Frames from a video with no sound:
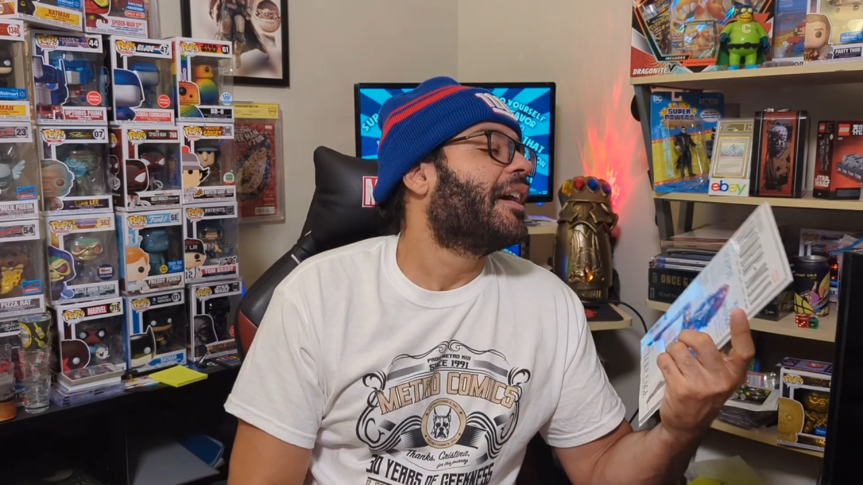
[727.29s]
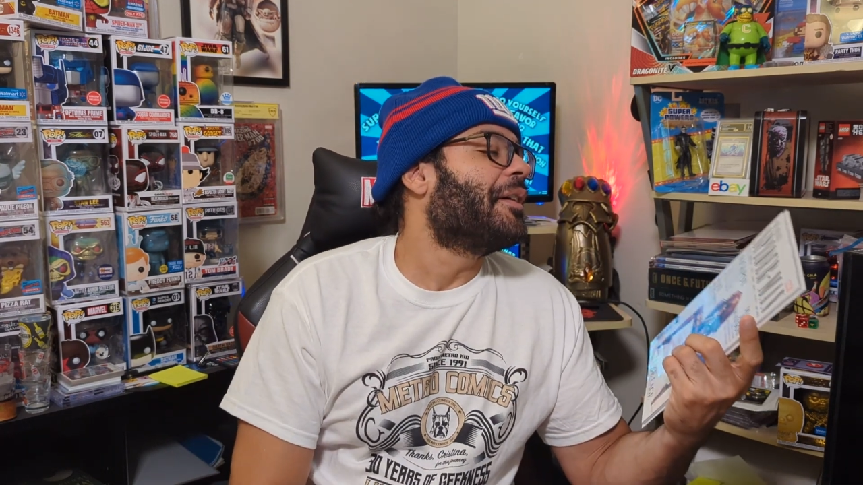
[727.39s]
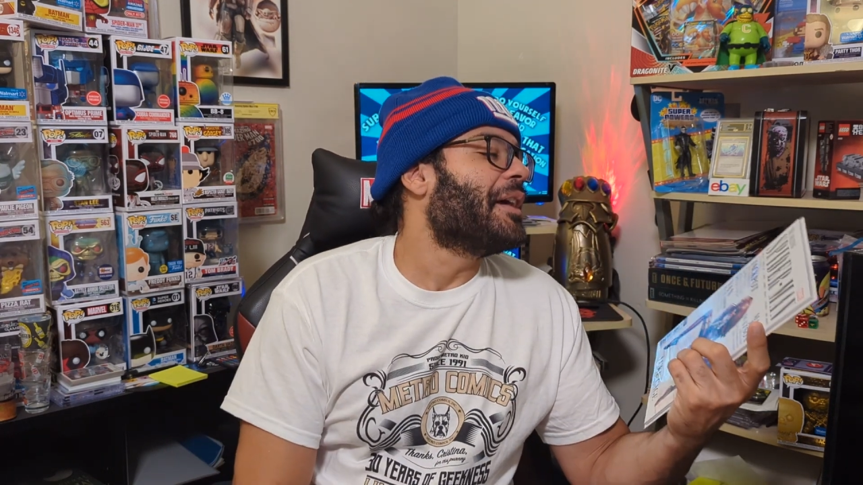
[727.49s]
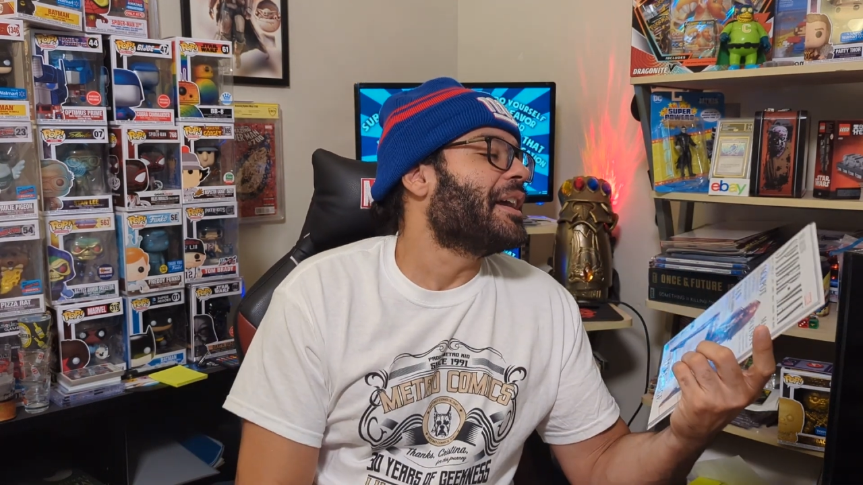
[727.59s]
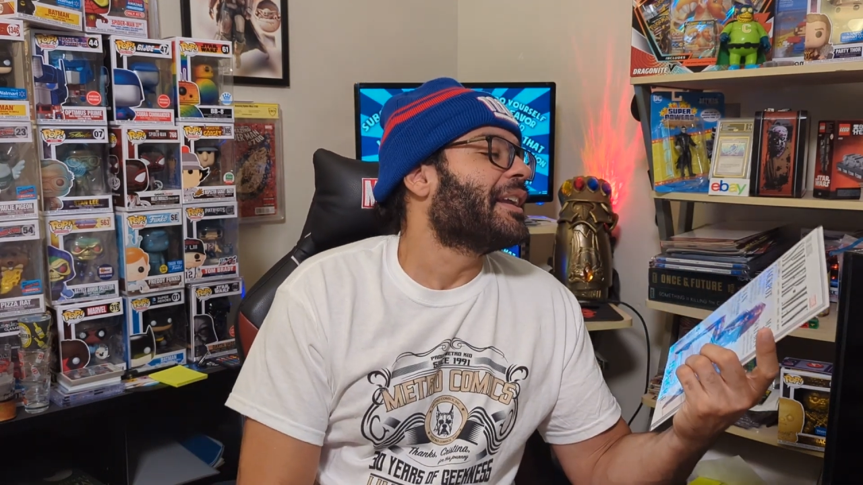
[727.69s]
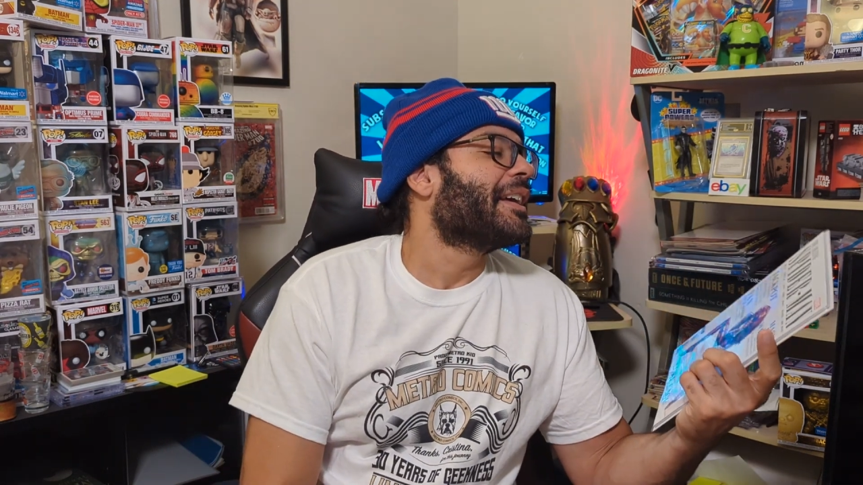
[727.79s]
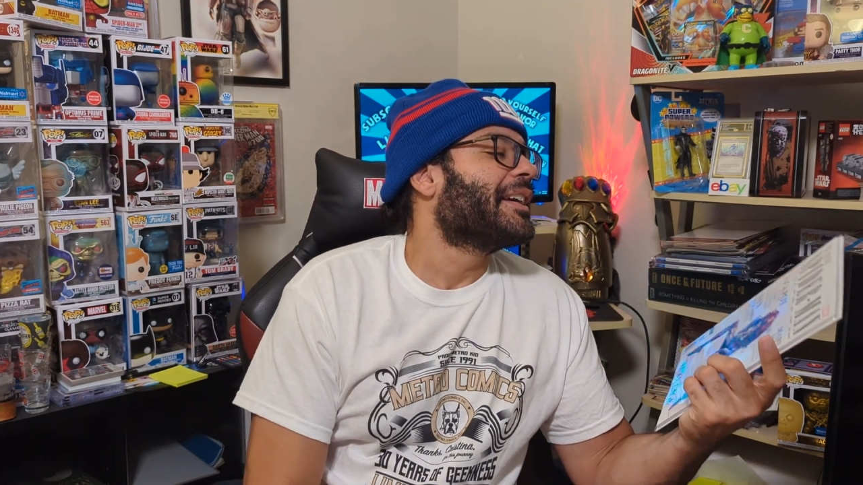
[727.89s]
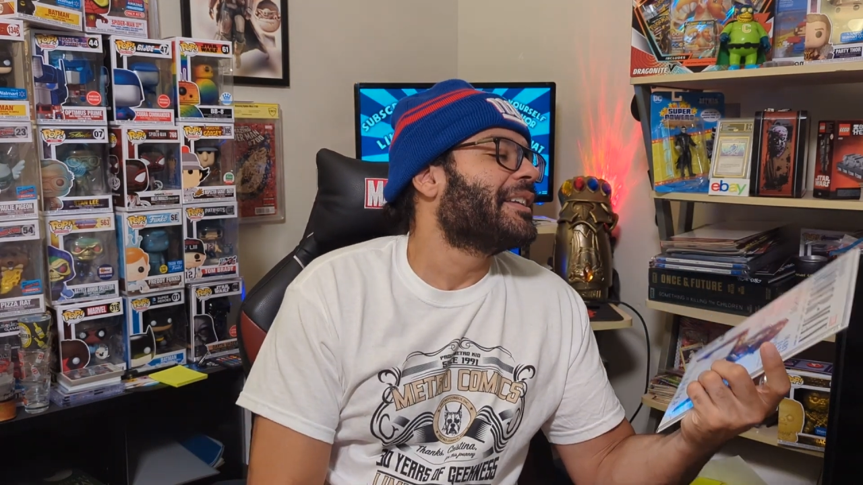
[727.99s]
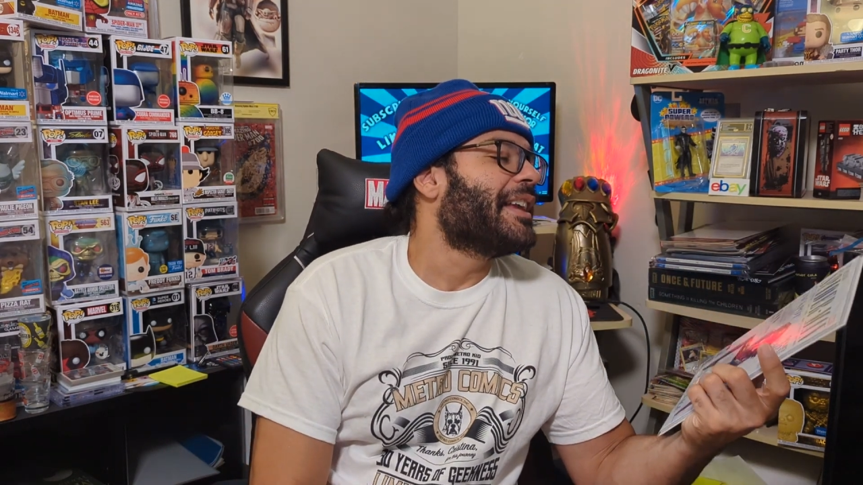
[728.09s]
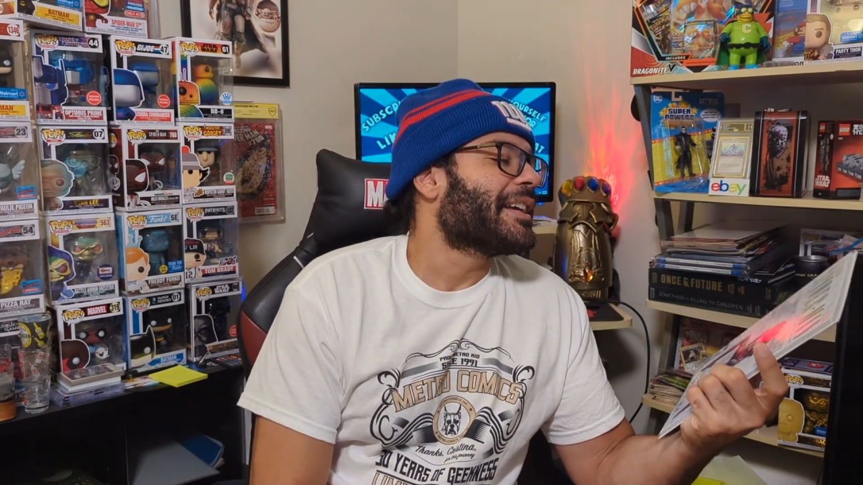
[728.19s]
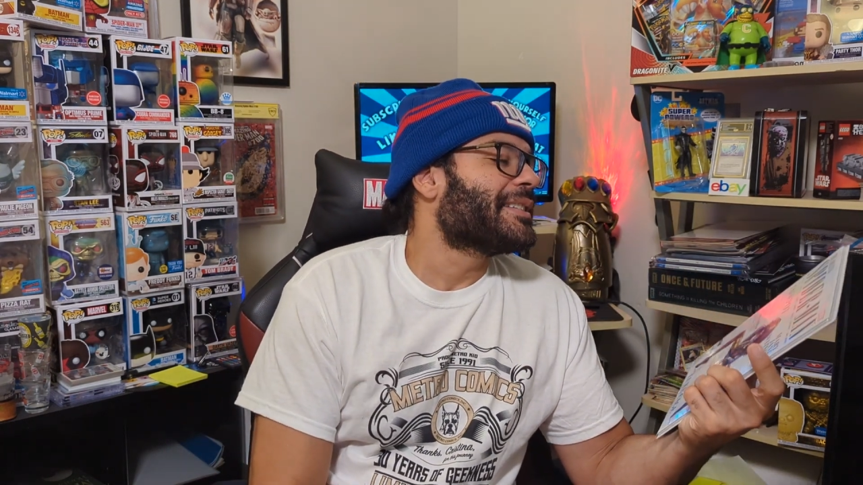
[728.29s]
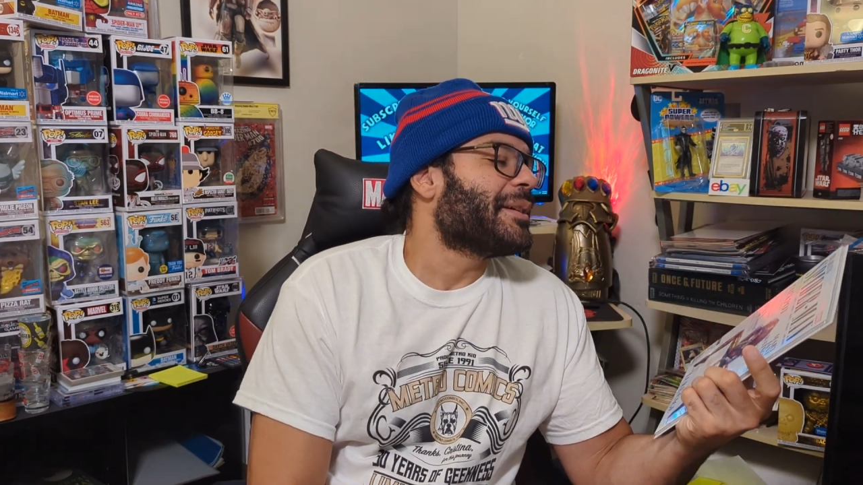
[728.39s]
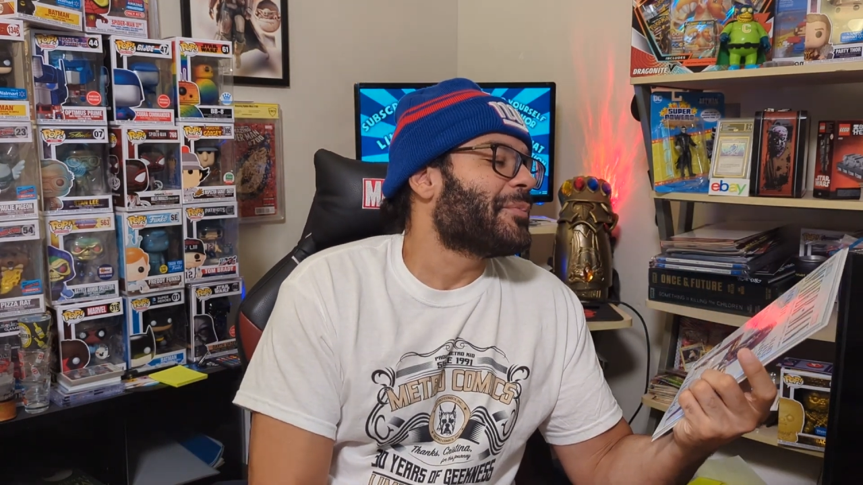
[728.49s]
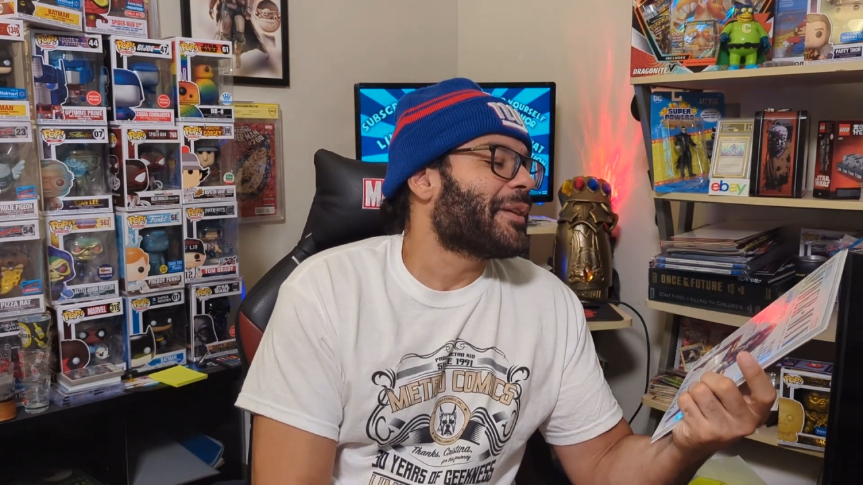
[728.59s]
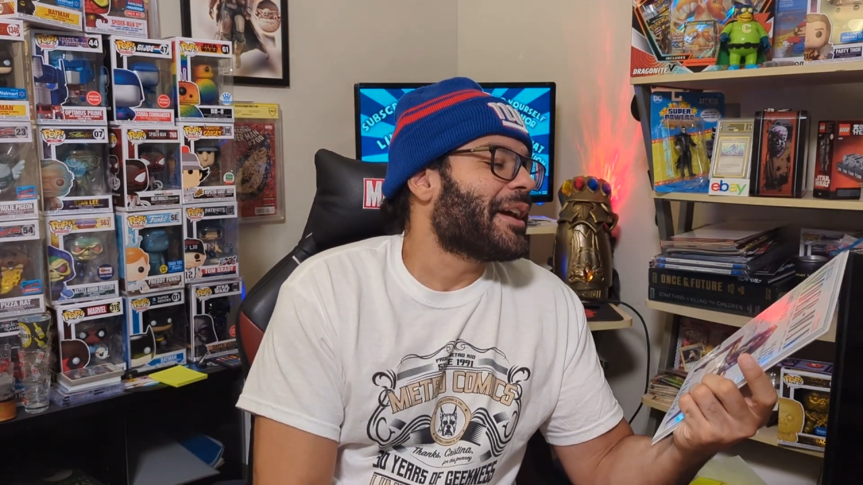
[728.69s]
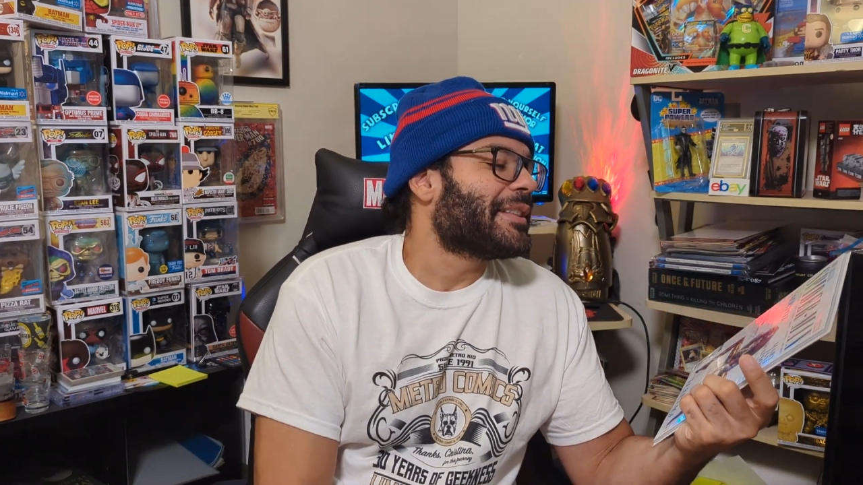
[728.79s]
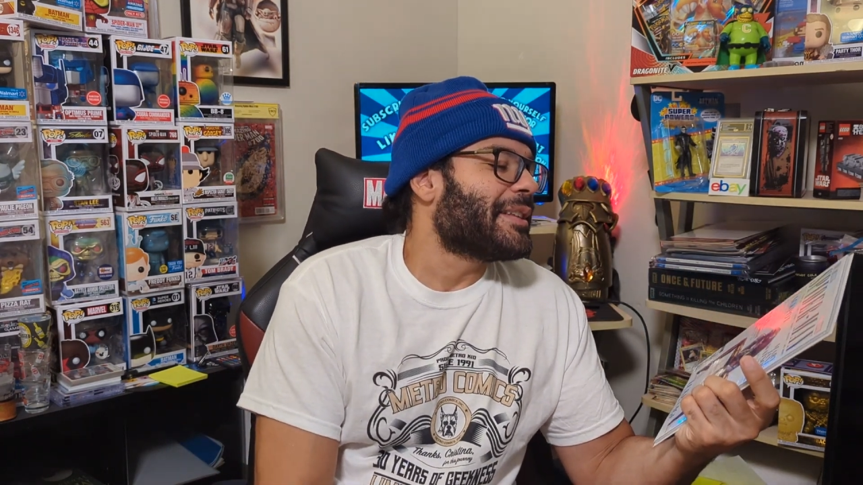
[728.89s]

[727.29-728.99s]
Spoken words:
All right, next up we got